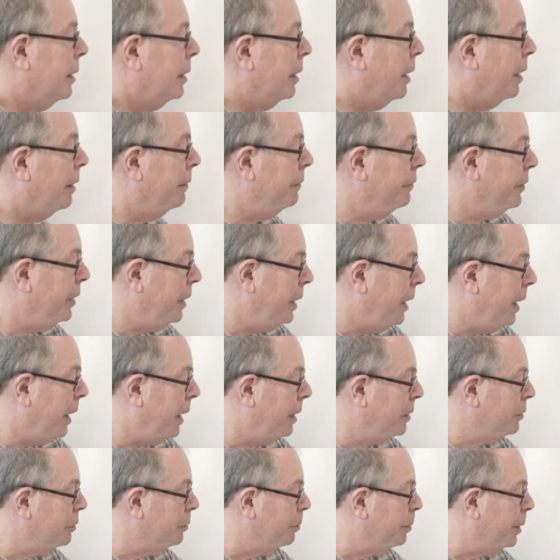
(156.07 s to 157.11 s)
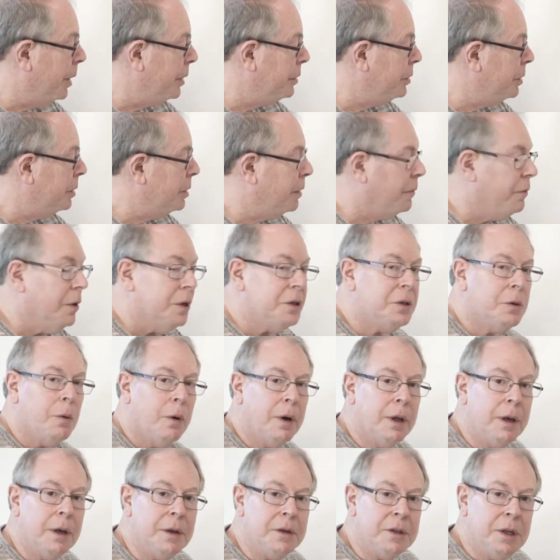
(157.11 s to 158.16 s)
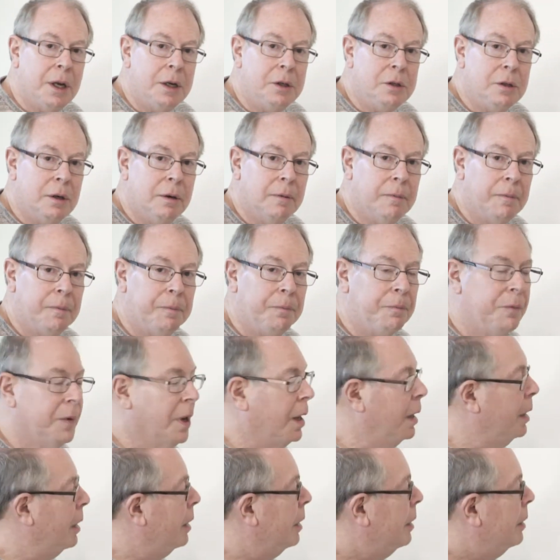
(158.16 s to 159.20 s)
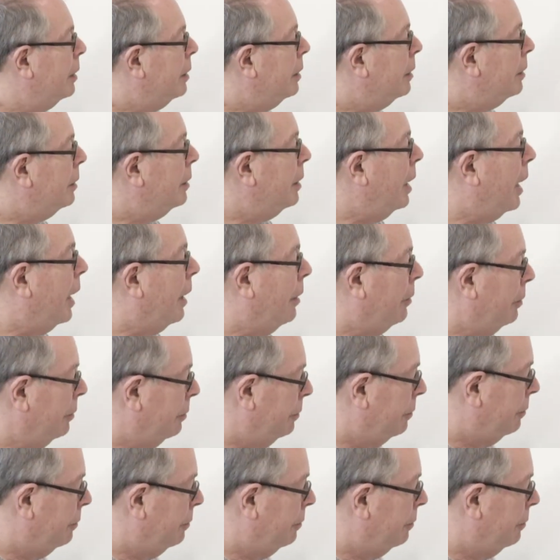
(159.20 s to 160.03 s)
of the annual budget of this organization. Now,